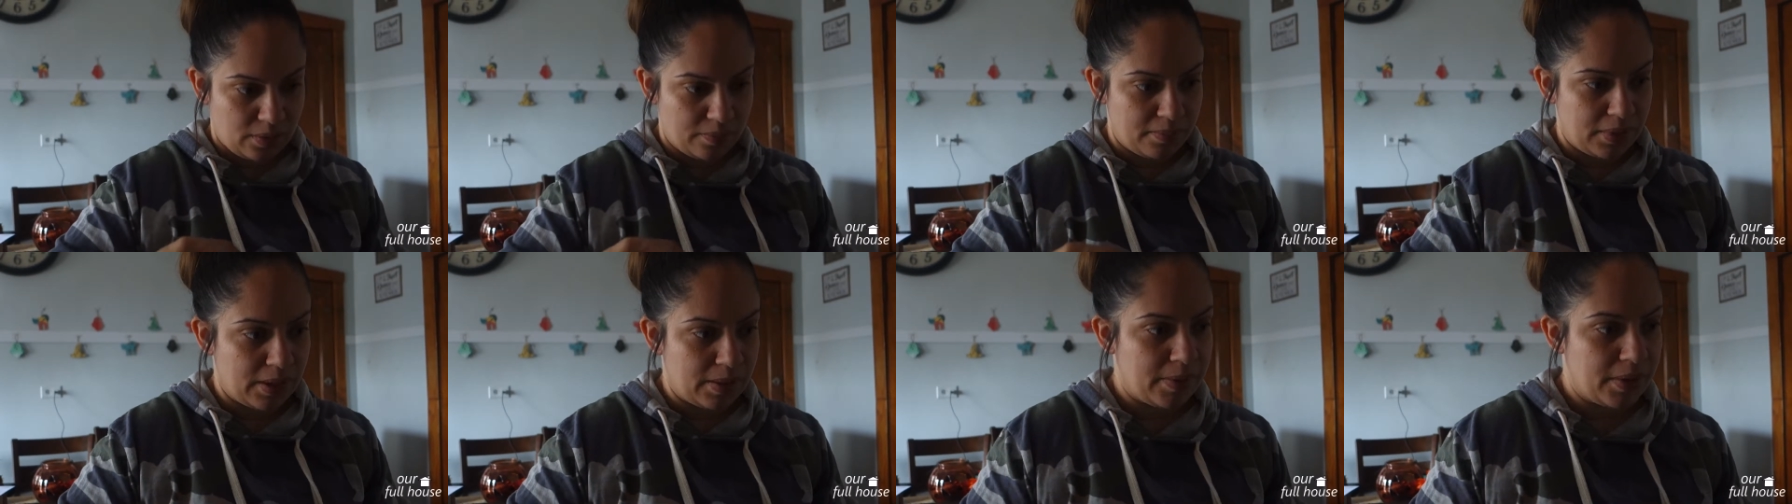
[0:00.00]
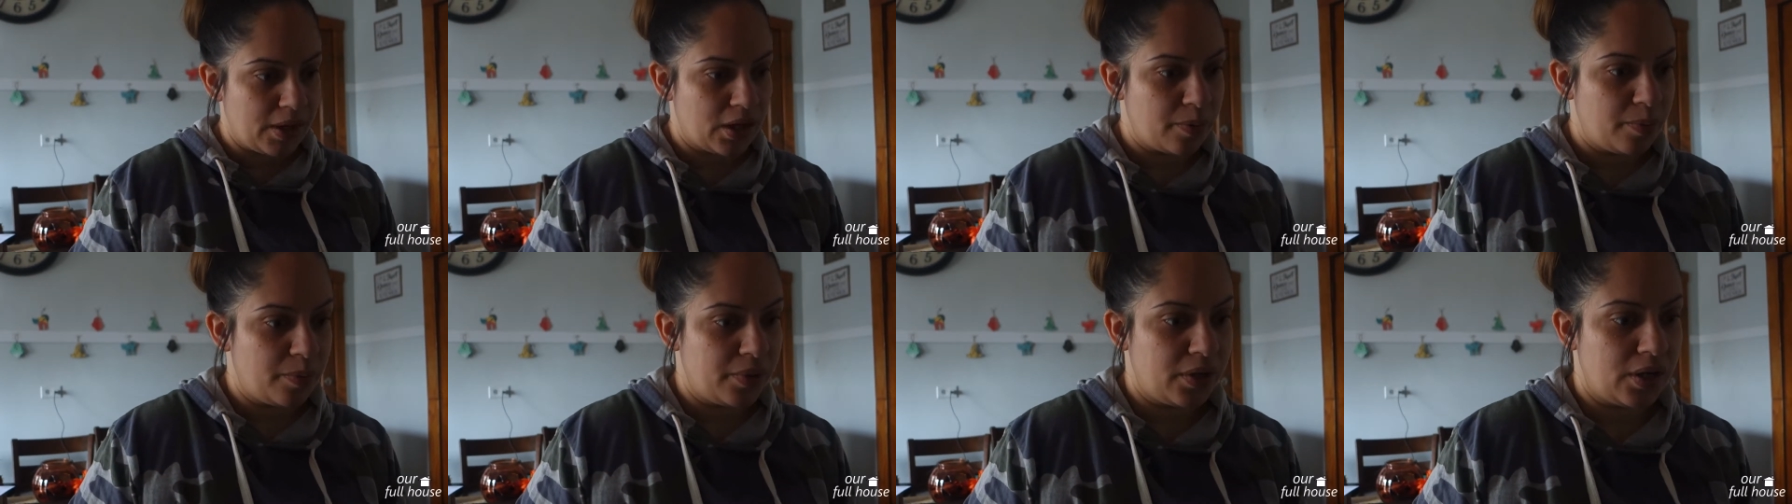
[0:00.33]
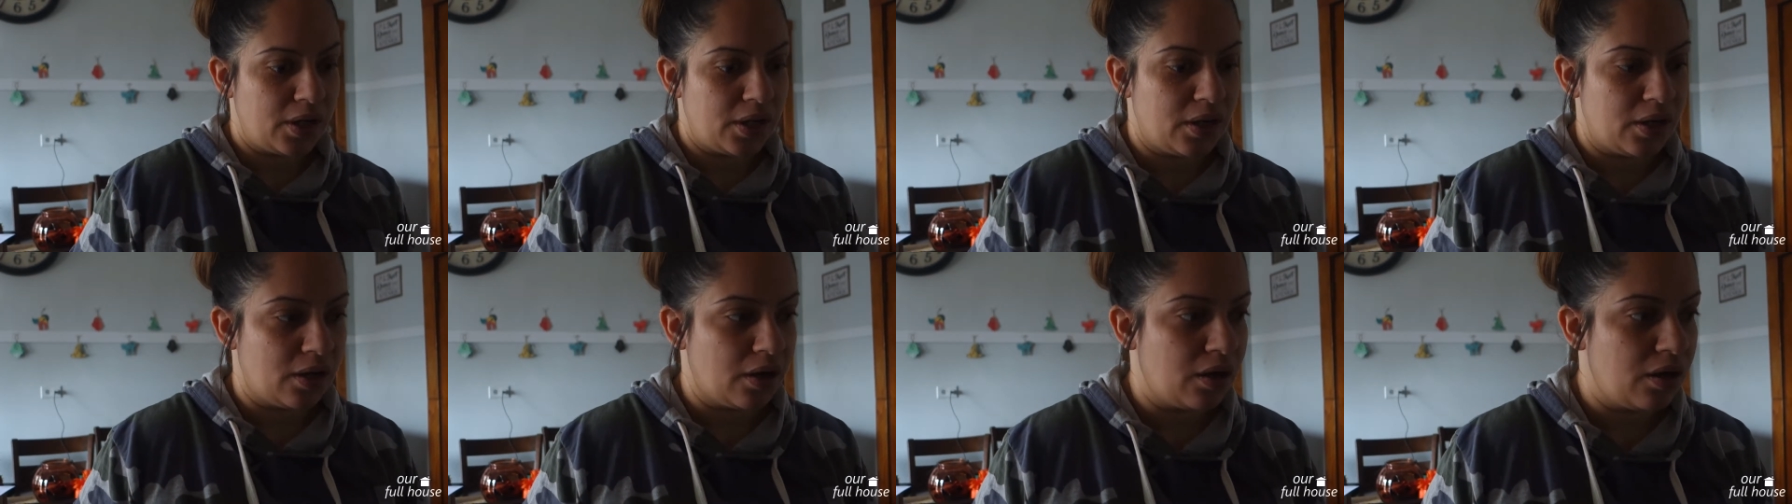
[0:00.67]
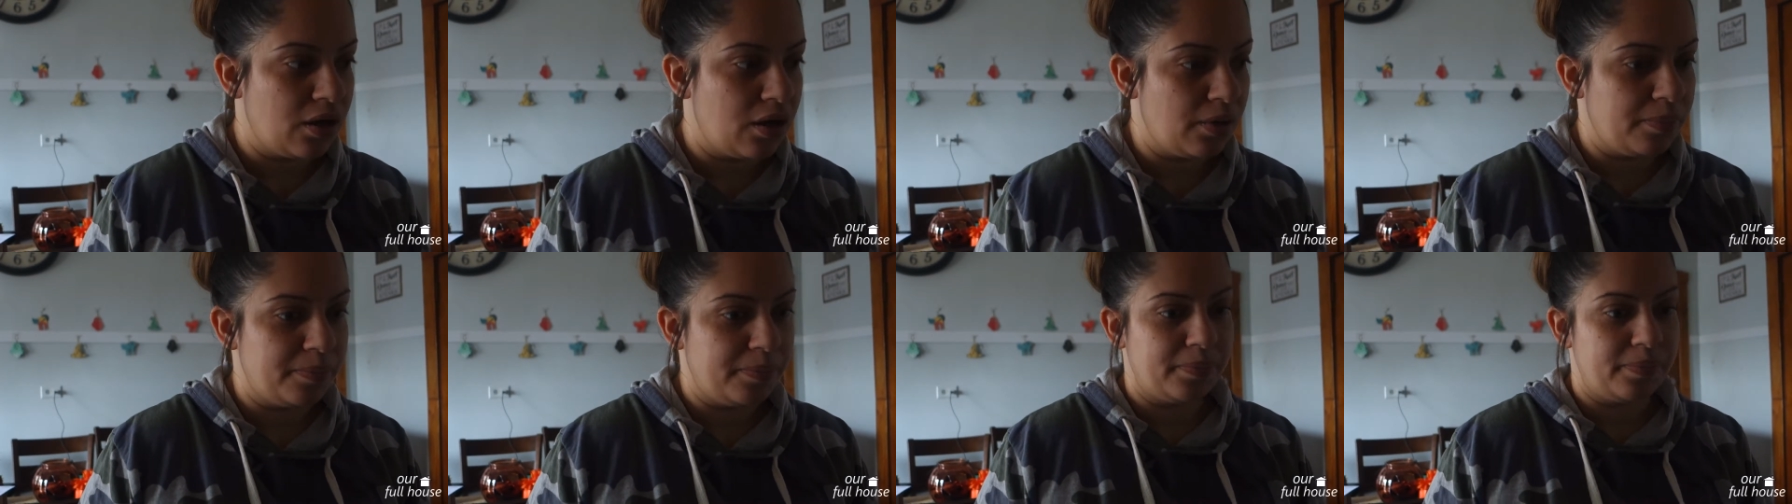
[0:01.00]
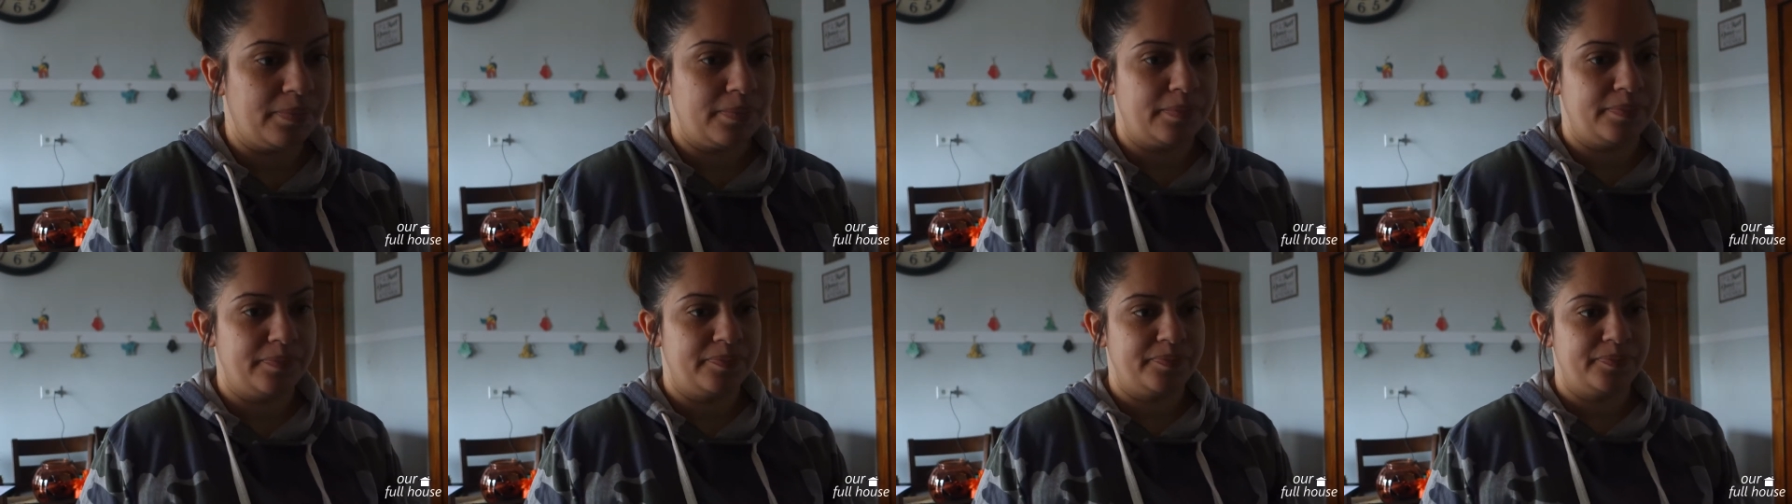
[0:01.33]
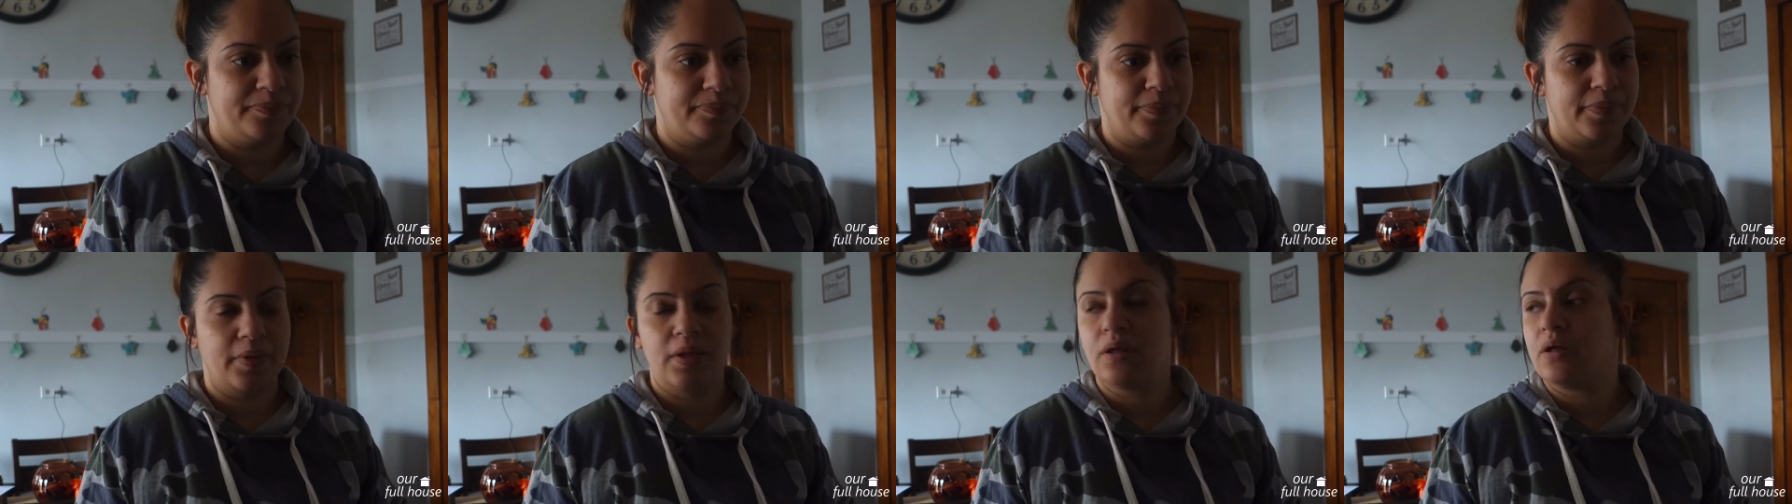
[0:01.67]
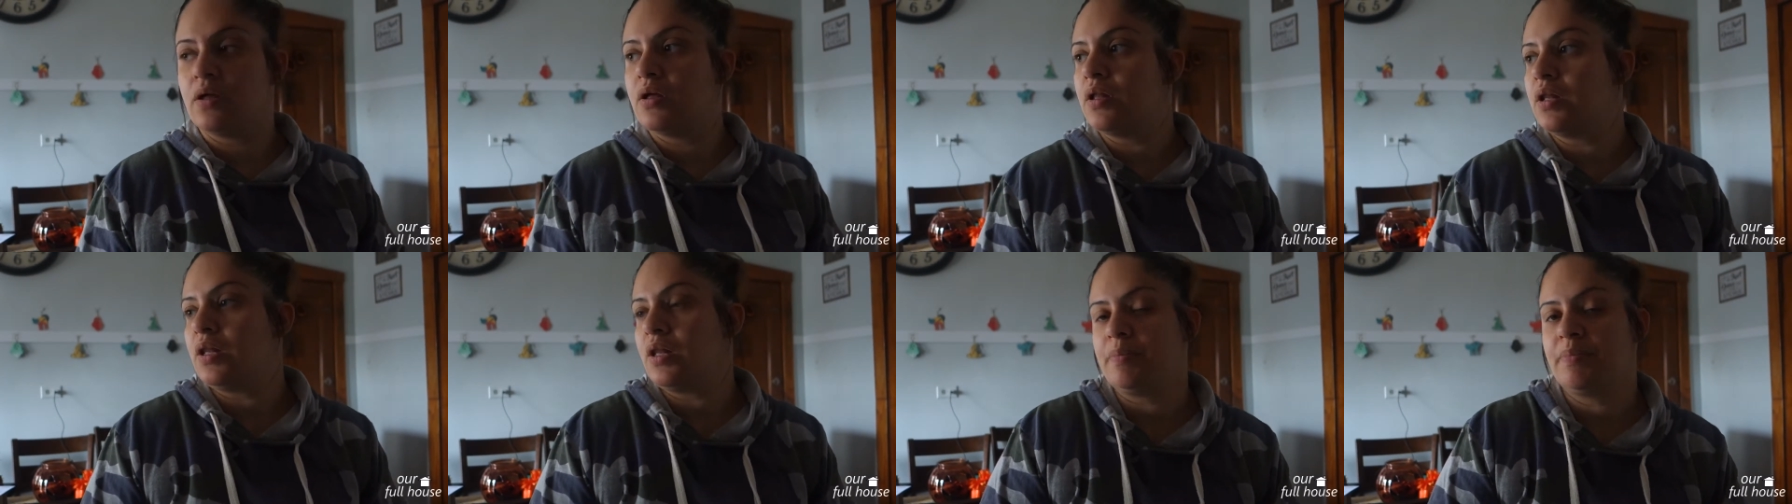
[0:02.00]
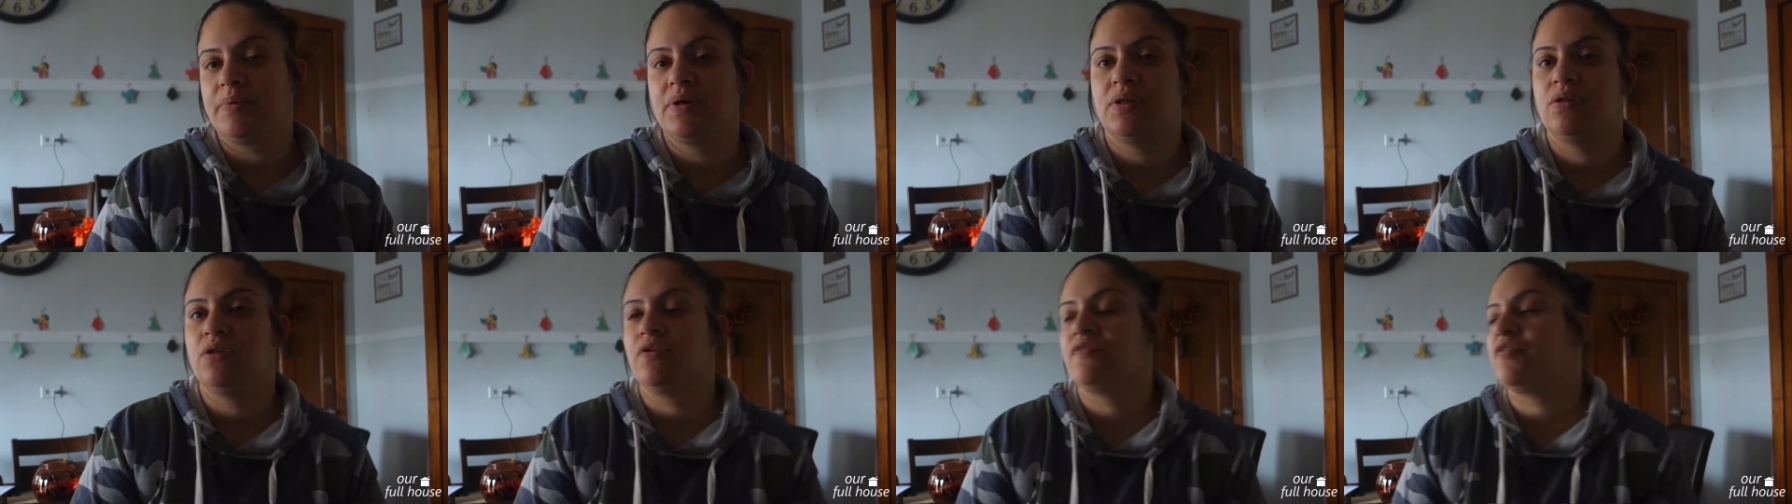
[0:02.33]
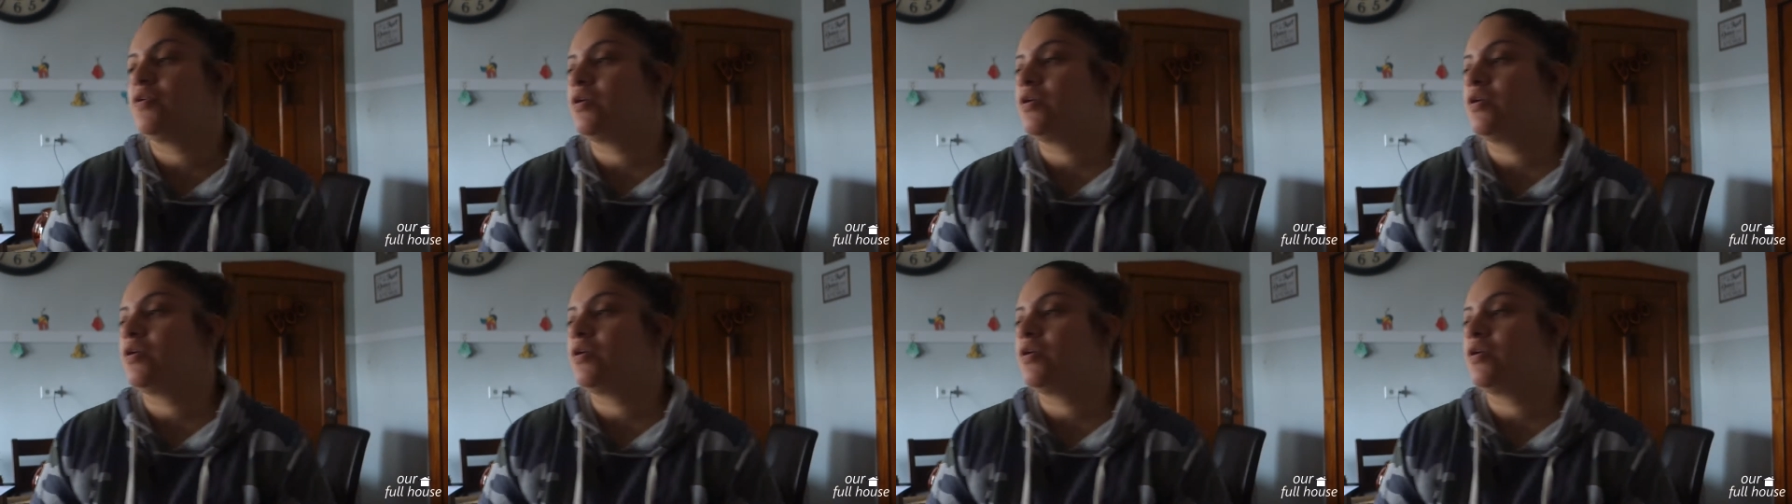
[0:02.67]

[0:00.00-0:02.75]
maybe I can put it in a cup. Let me look